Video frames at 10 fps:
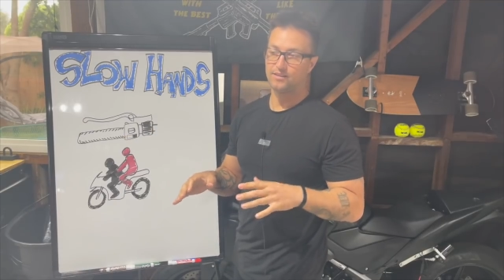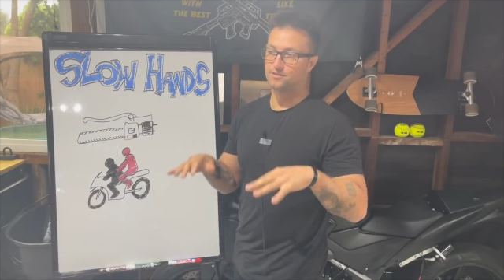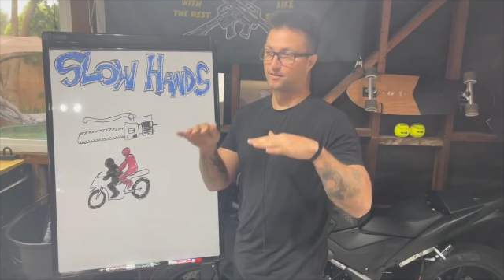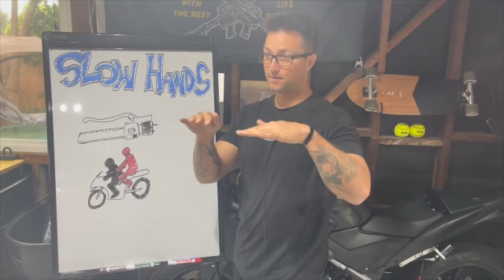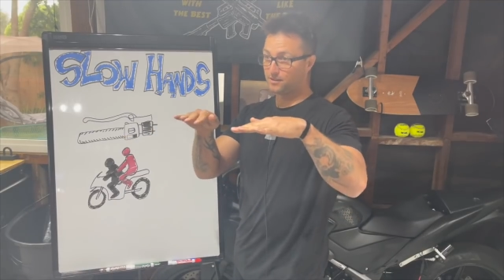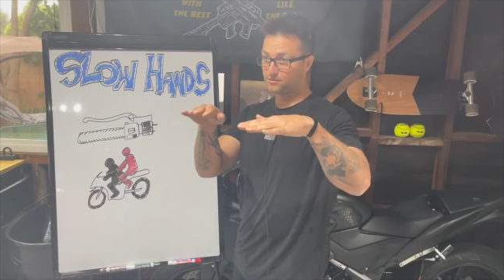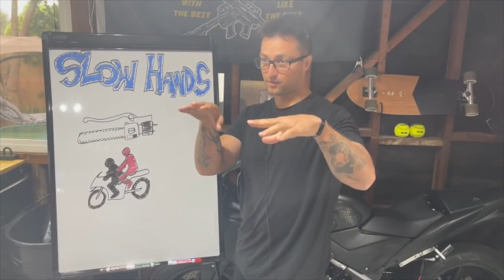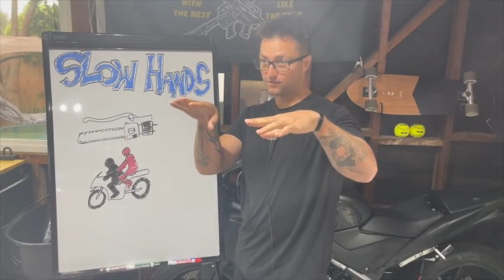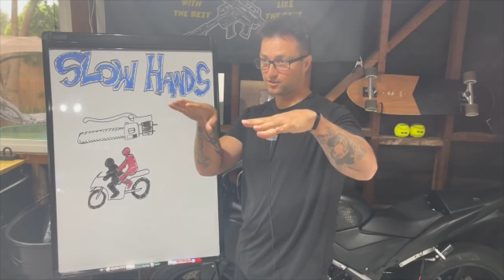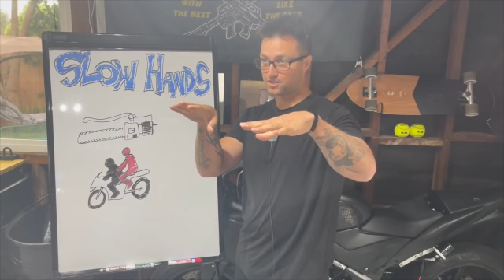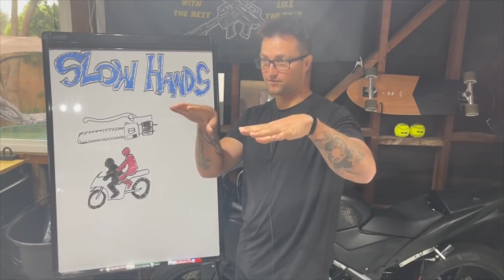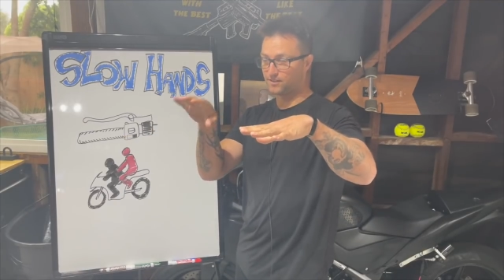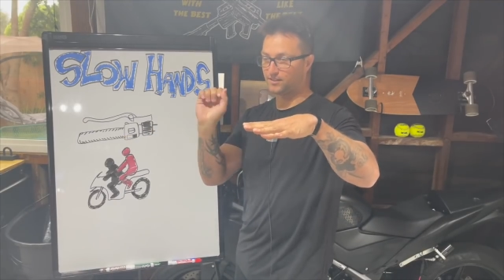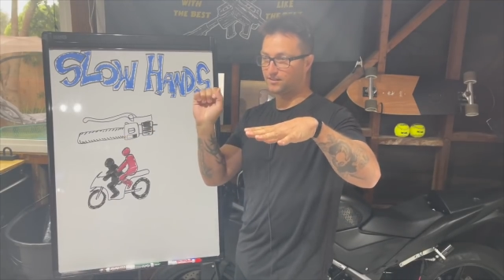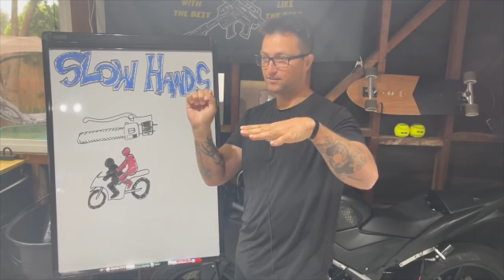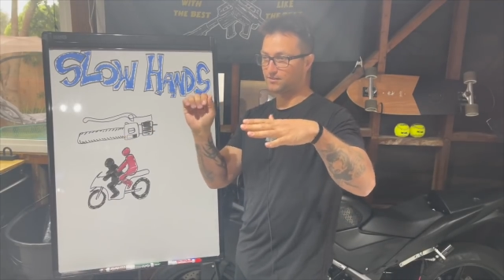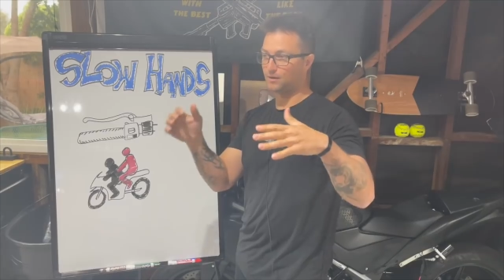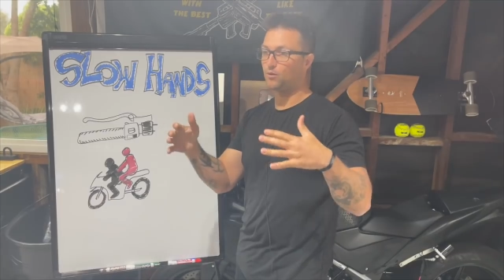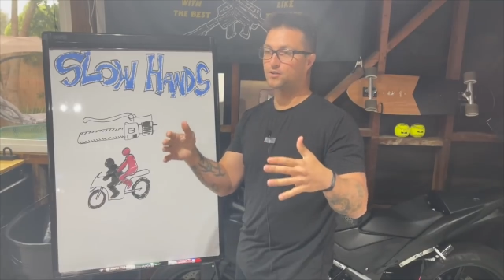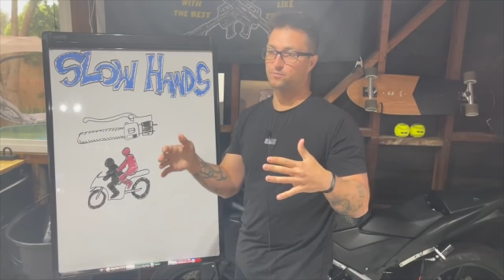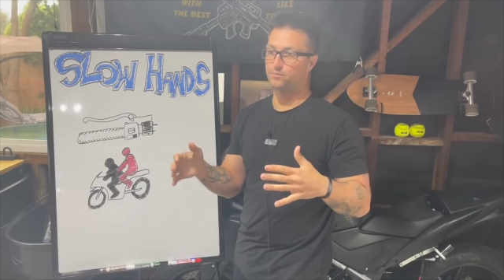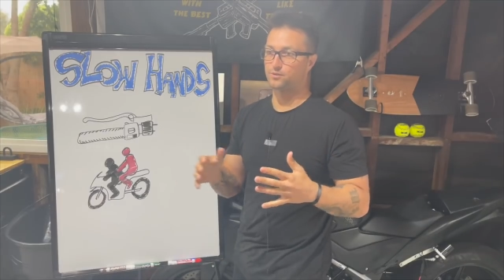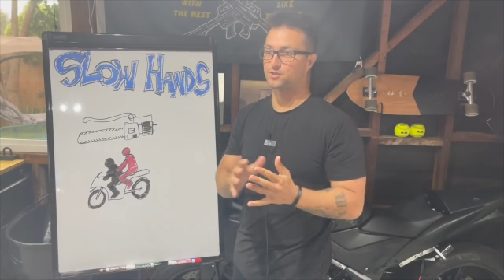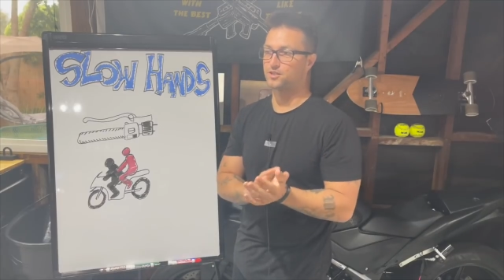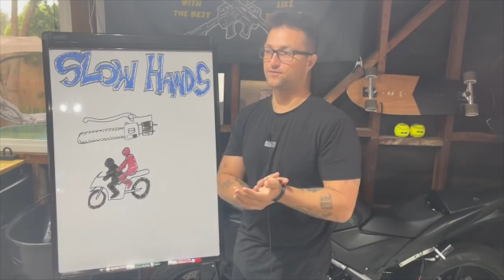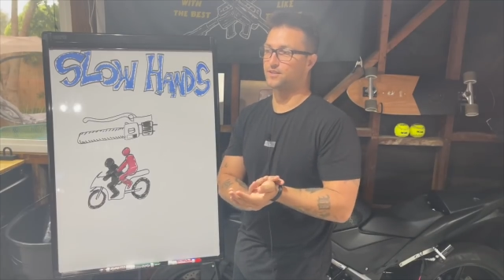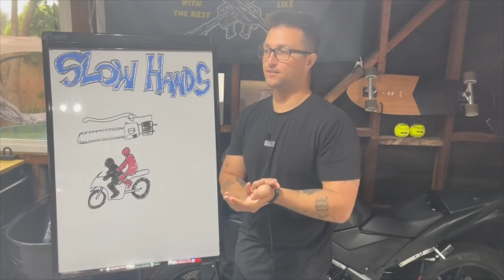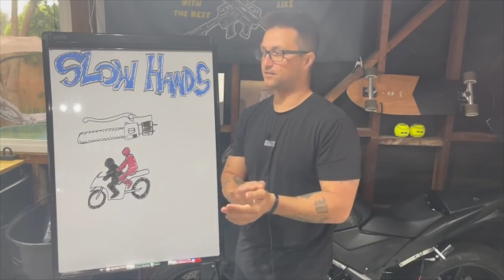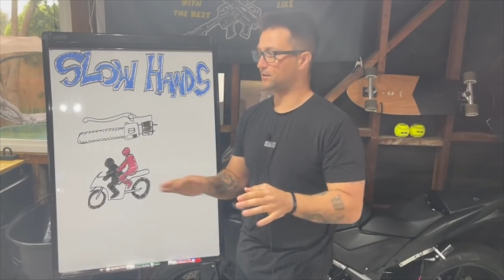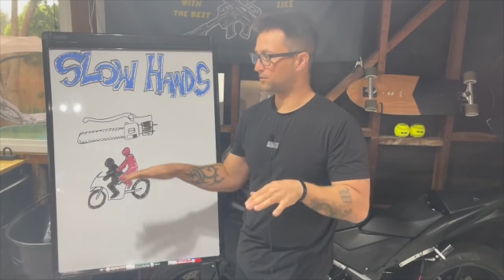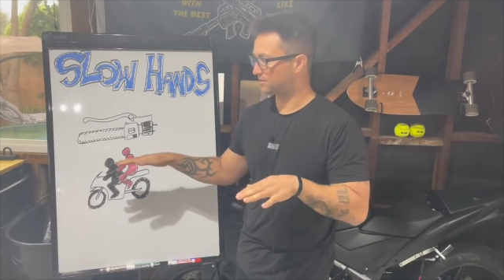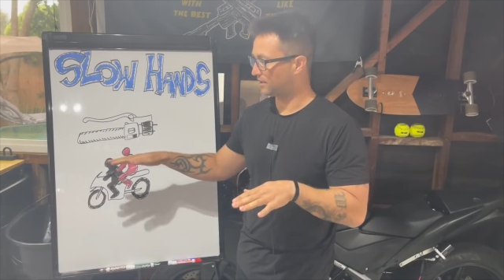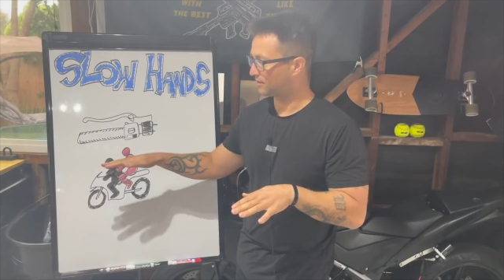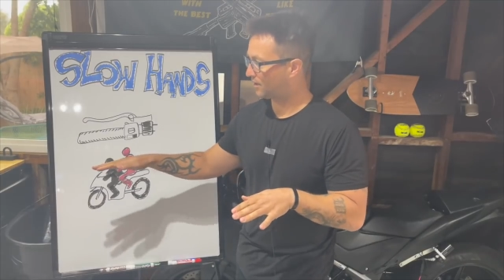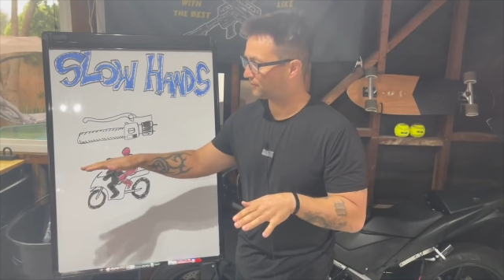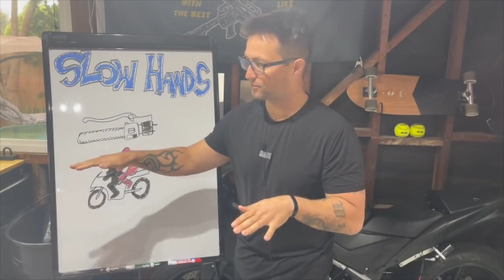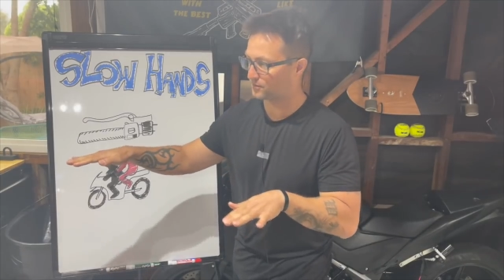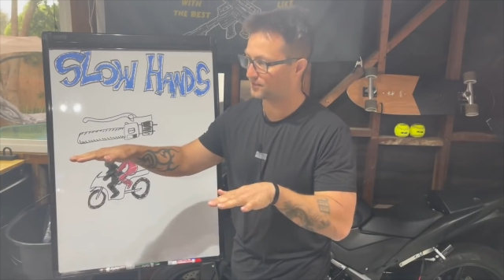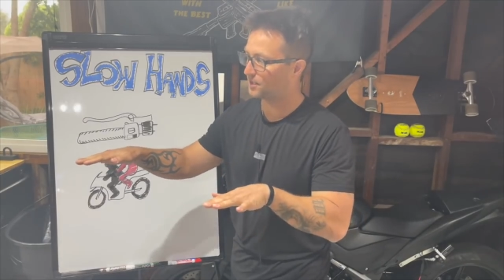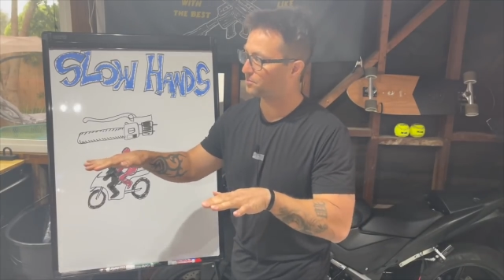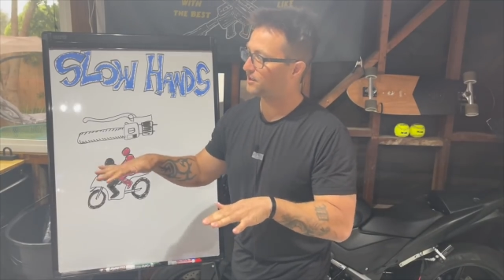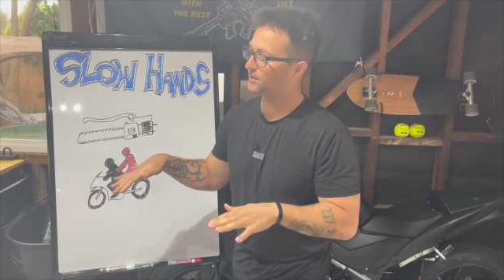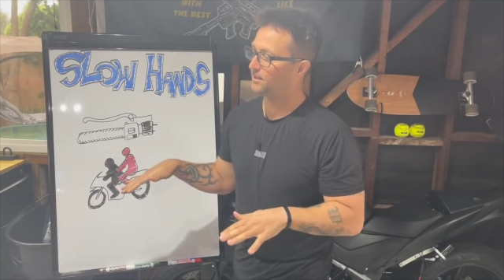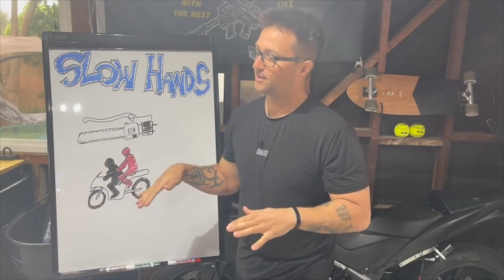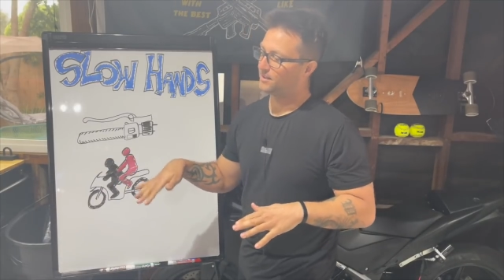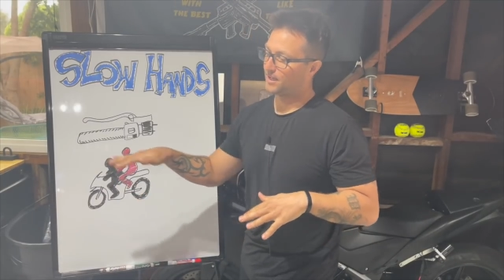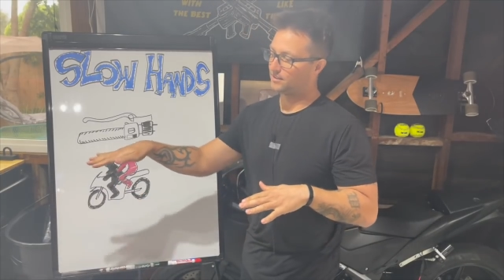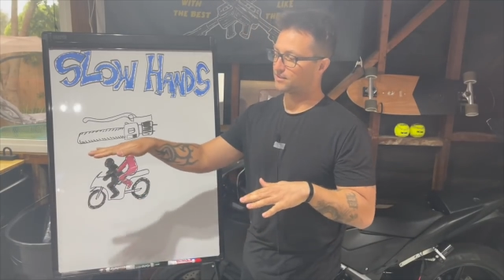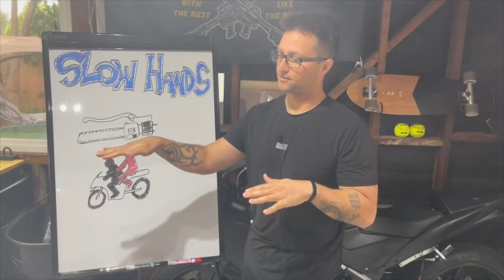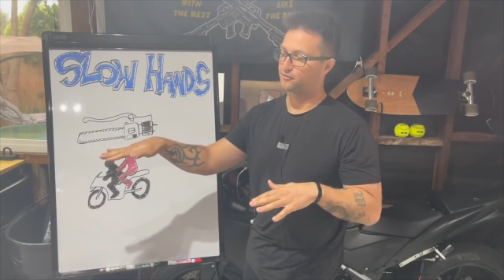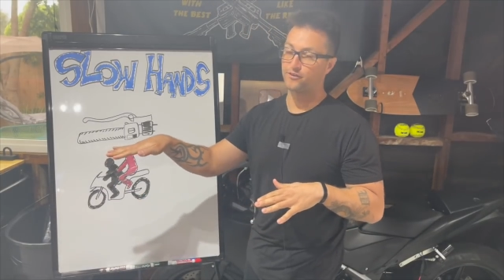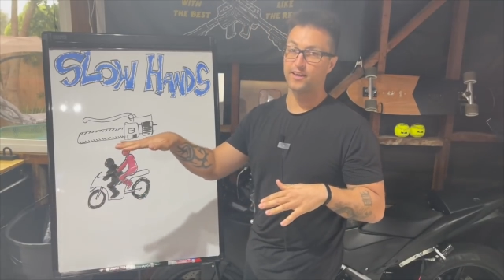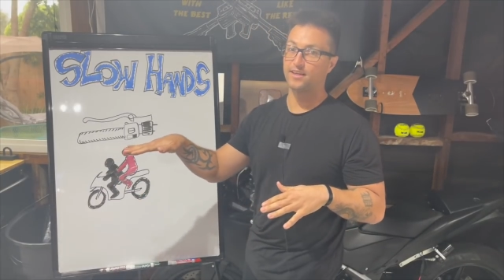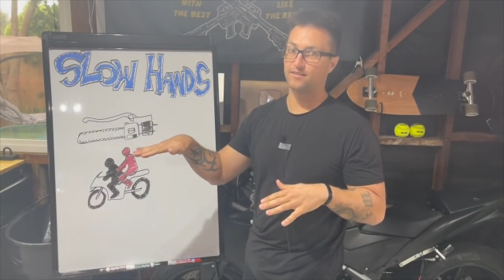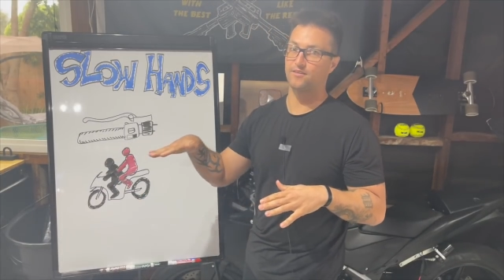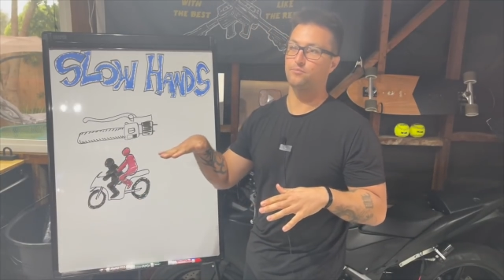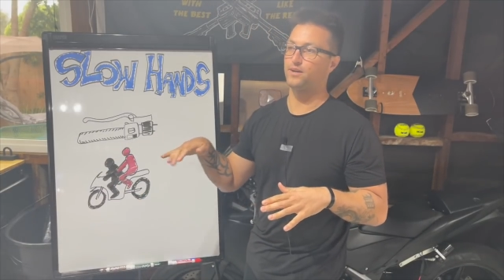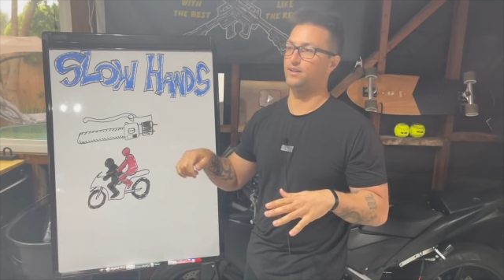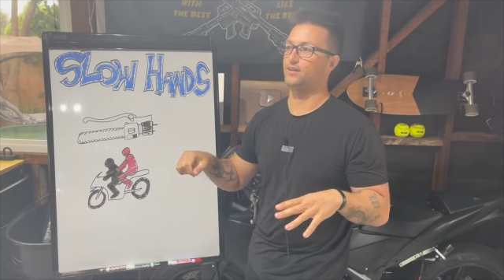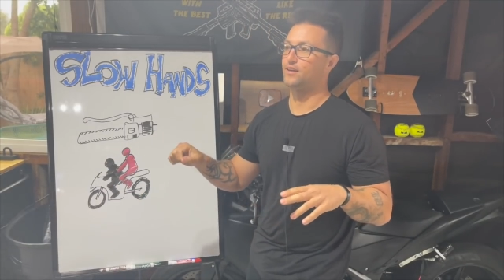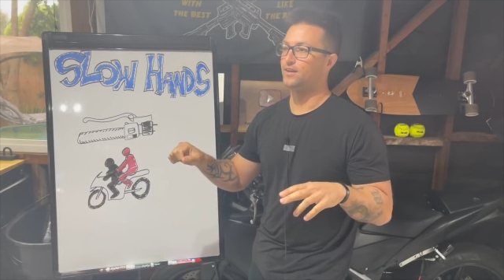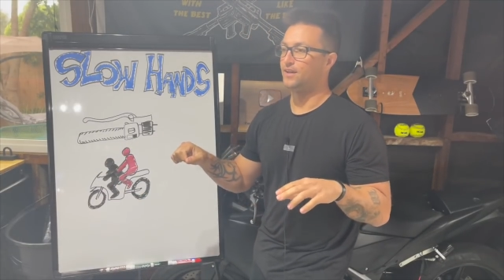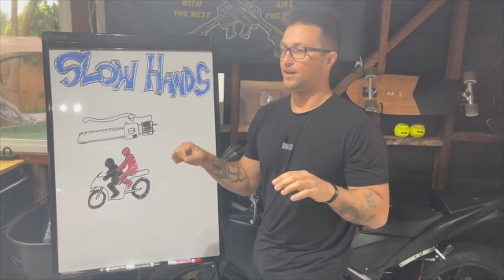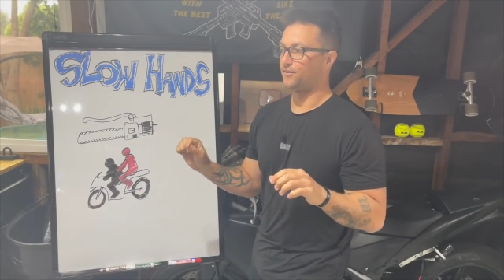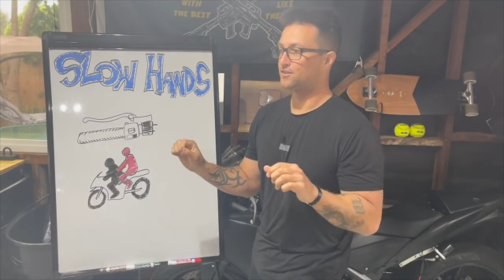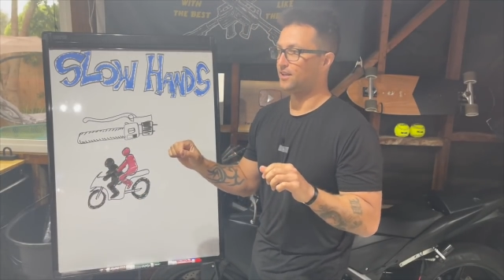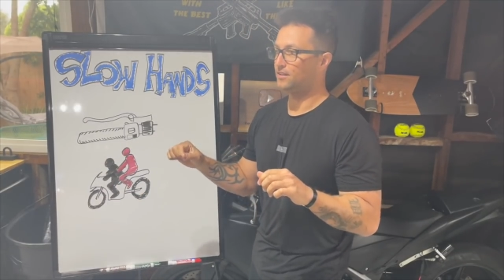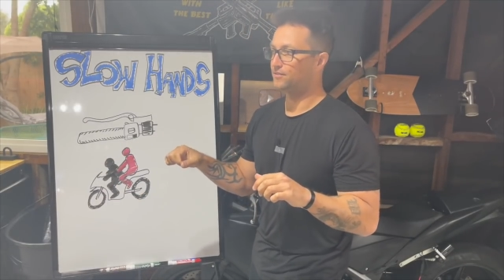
So that means whenever you're shifting gears, I watch people shift gears. Like we're taking off from a stoplight, I look at the front end of their bike. If they're taking off